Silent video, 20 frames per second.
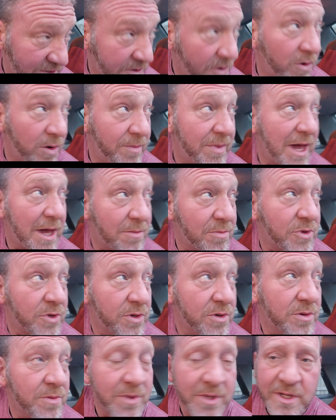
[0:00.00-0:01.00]
going back
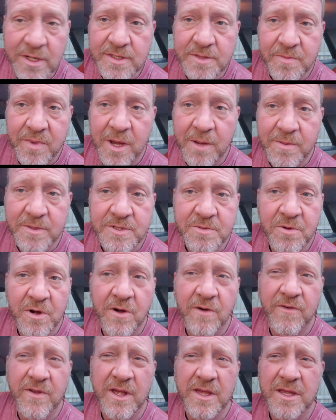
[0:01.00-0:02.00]
blue because of Papa
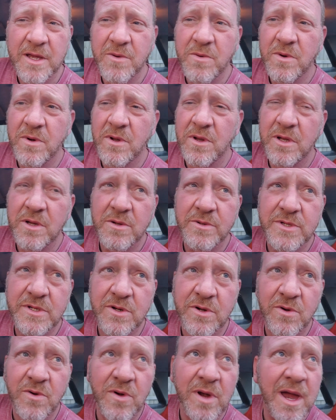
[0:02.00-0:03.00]
Smurf, and I think we're going to use a
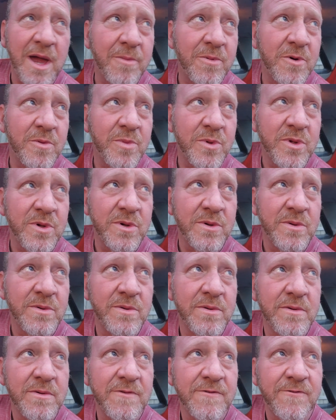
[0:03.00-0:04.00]
grabber blue,
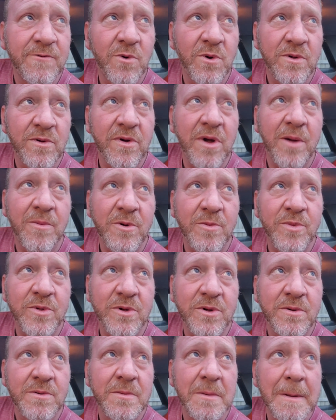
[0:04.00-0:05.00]
Ford grabber
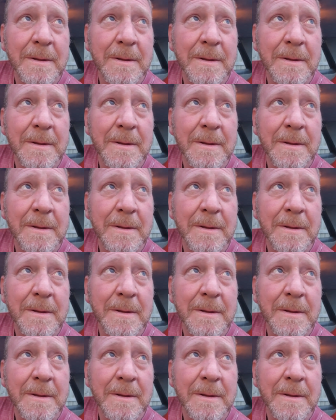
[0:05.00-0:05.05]
blue.